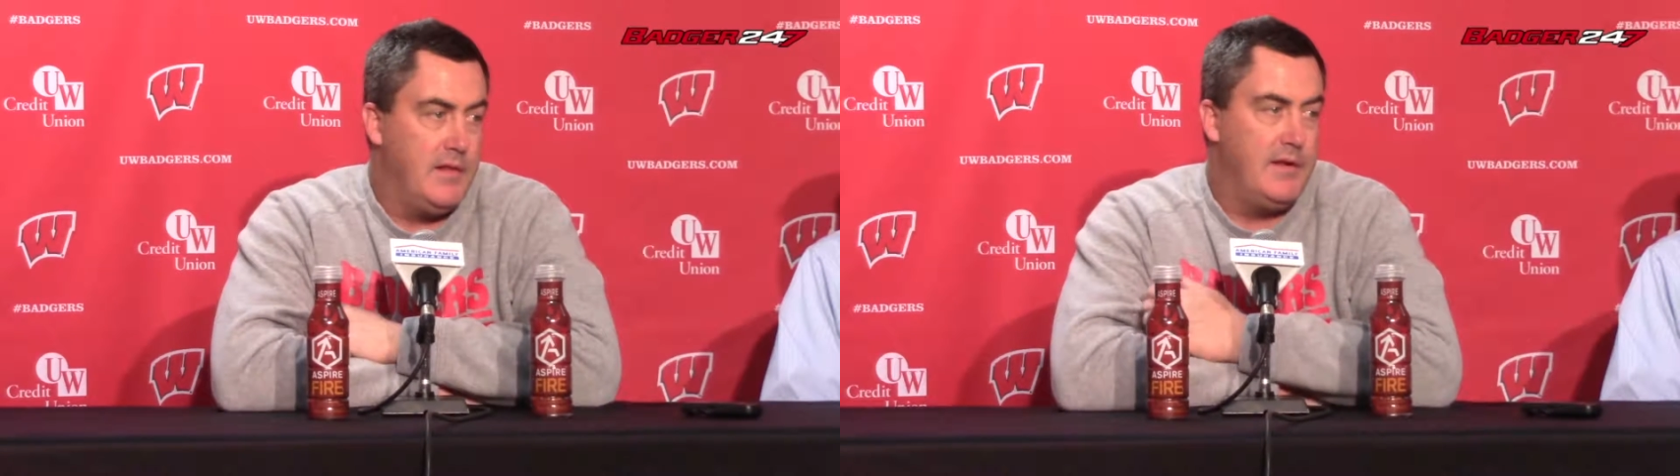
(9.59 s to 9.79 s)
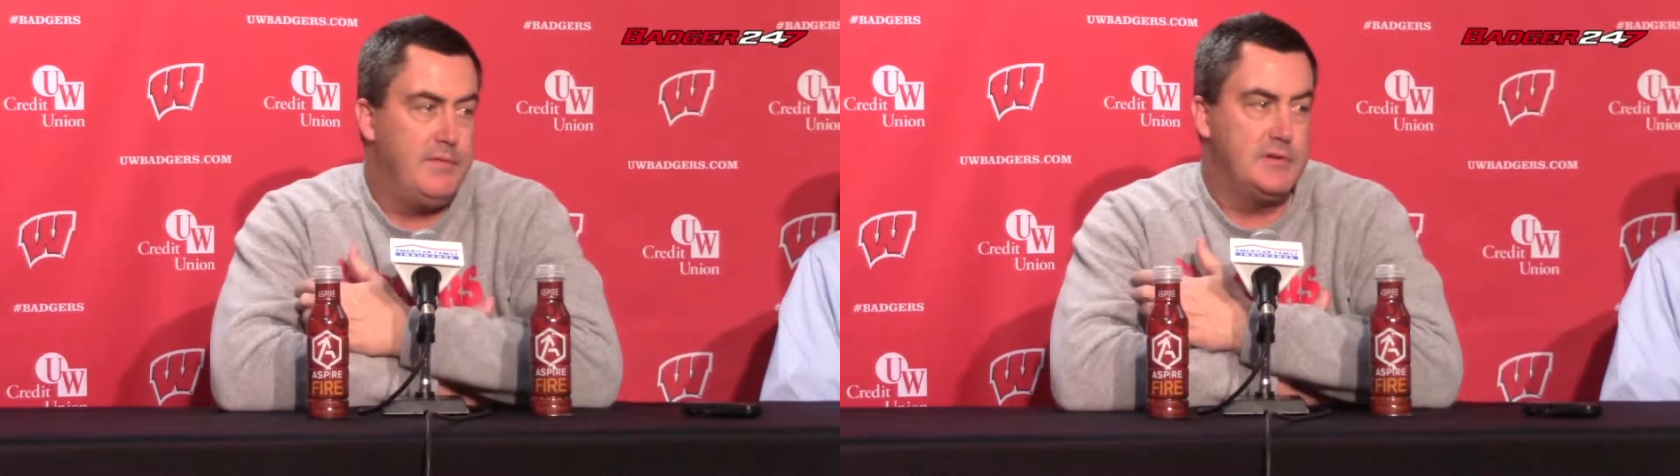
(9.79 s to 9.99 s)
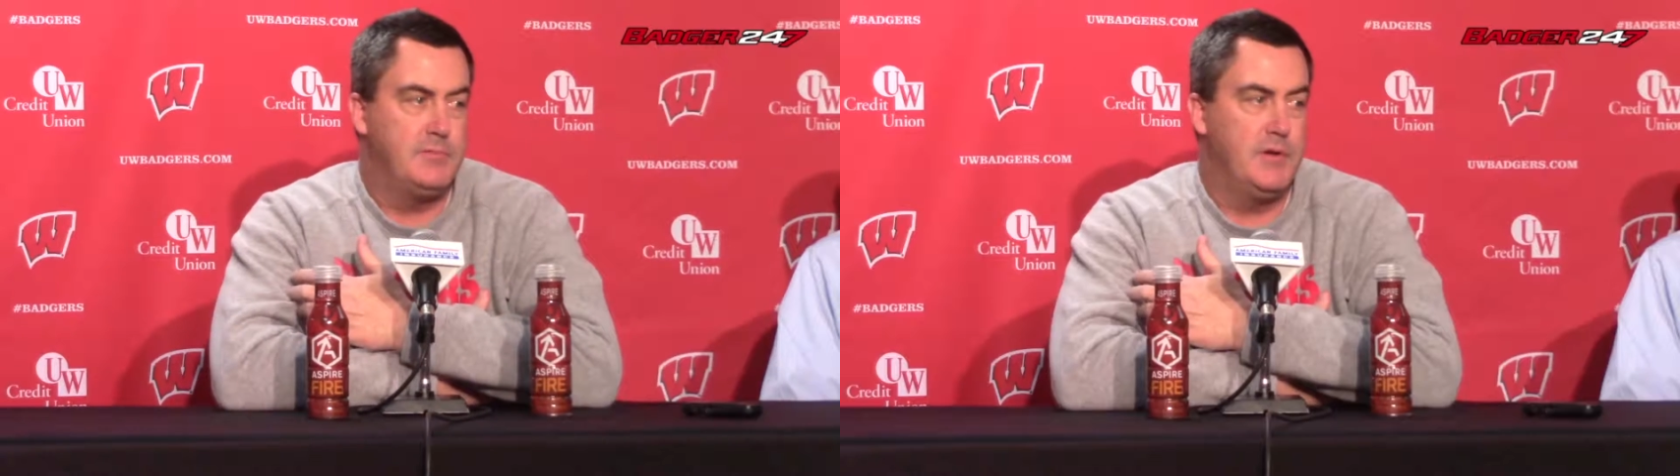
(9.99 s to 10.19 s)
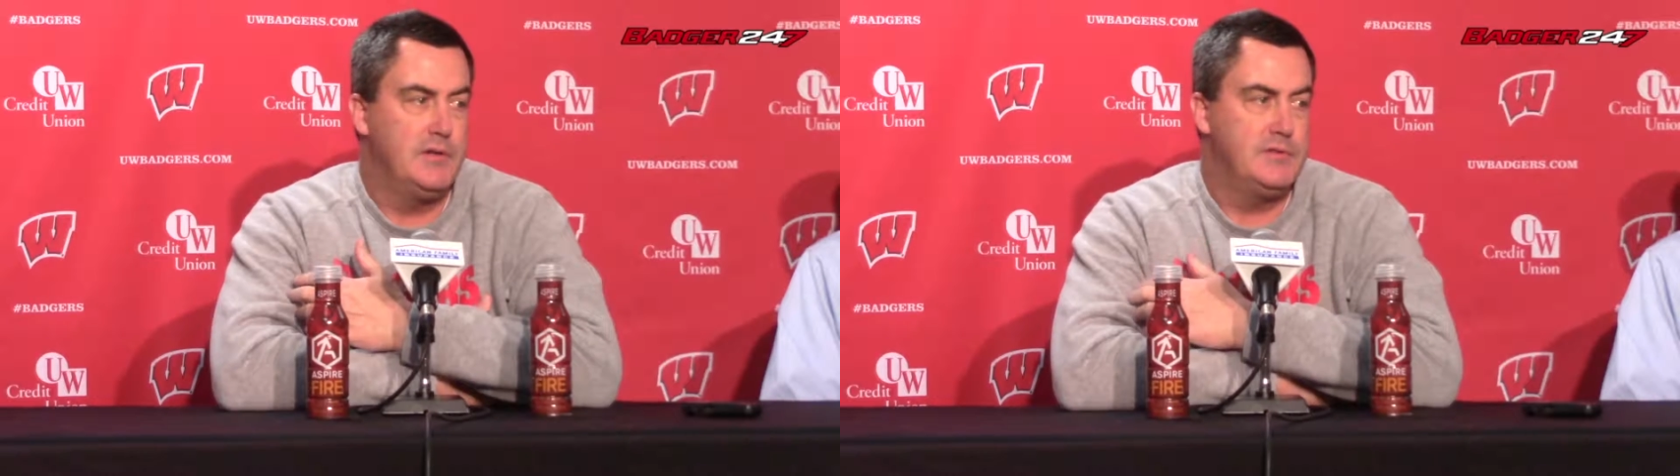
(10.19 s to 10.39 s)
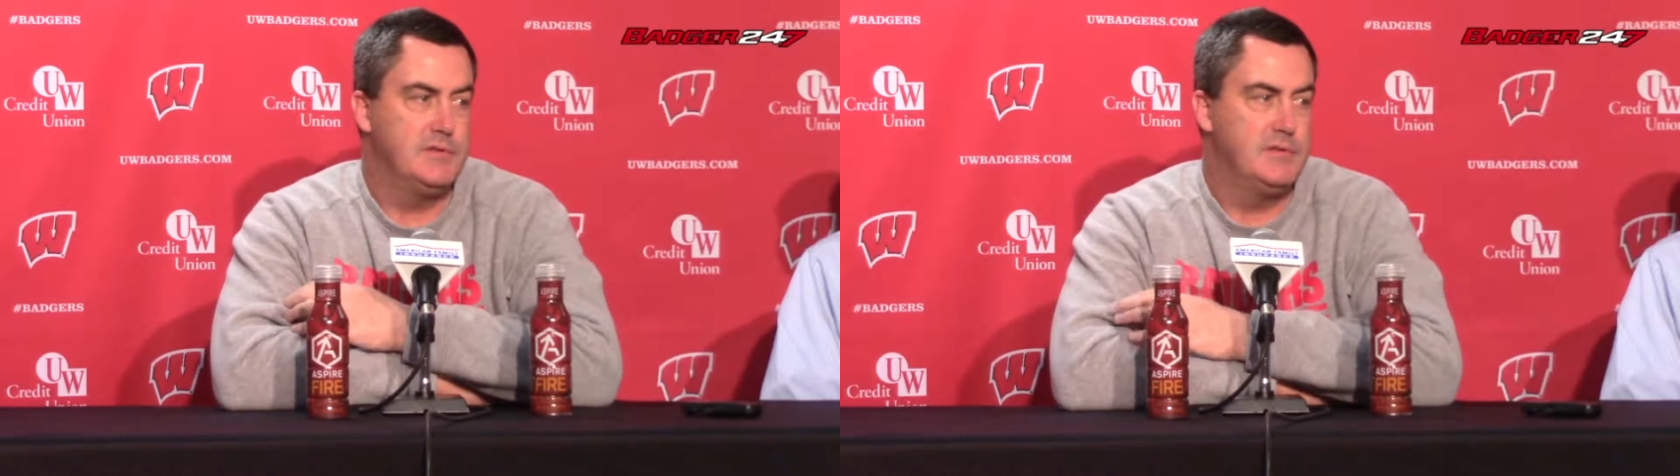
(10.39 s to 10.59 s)
life
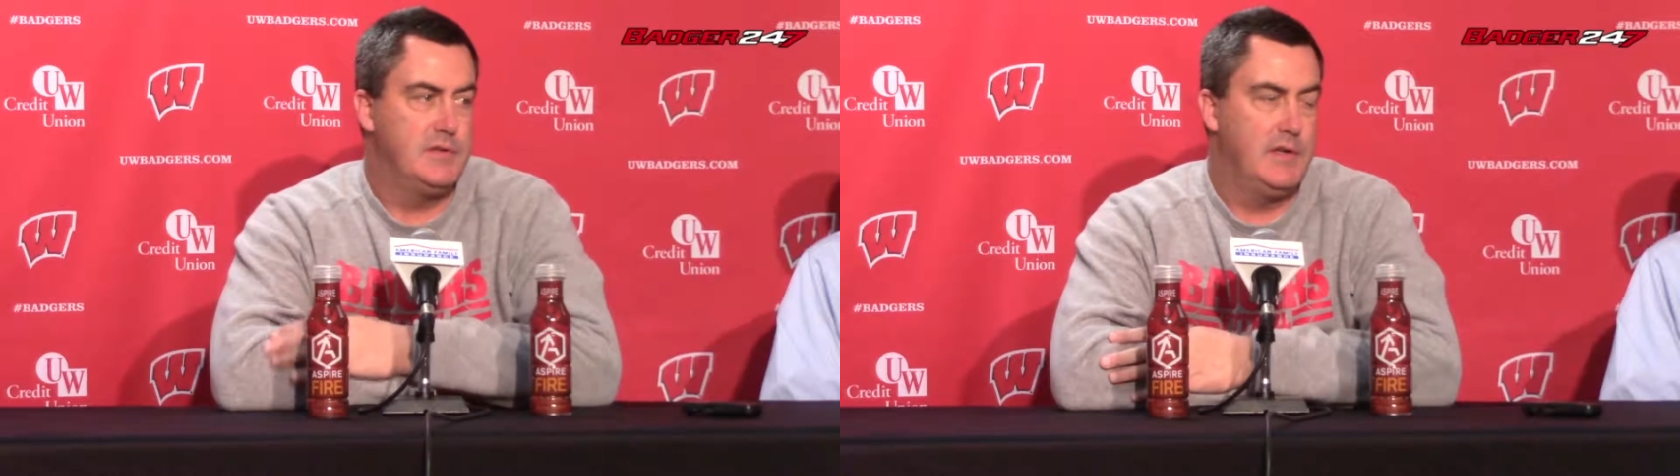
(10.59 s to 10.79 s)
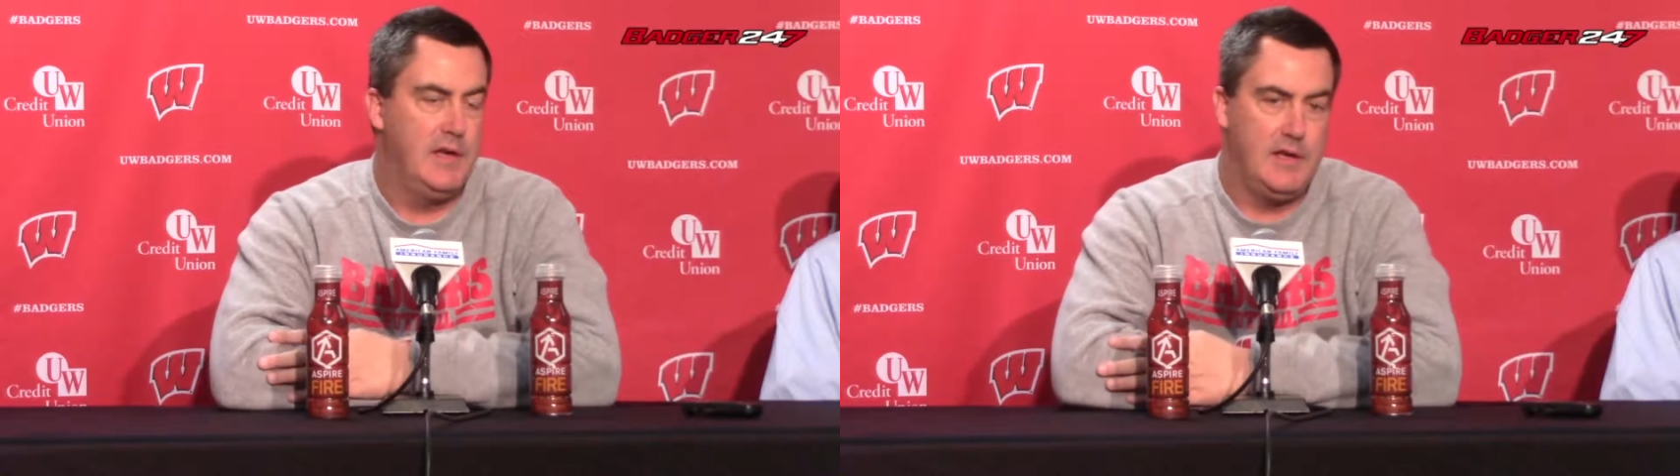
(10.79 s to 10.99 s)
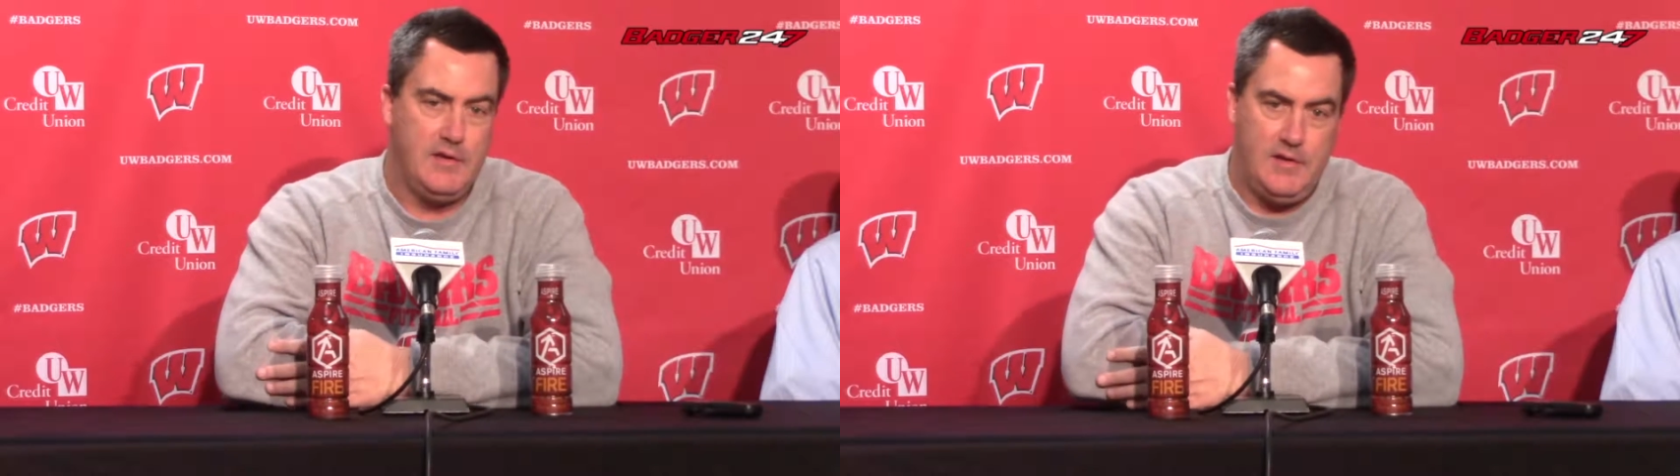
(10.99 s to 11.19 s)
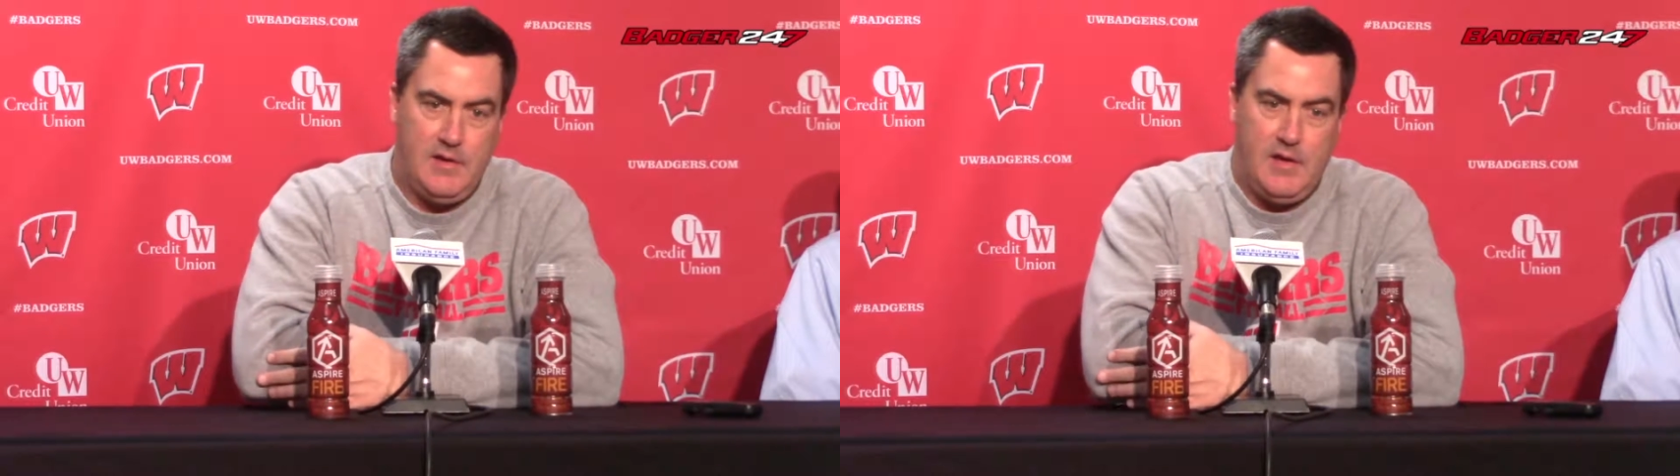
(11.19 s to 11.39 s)
experiences, and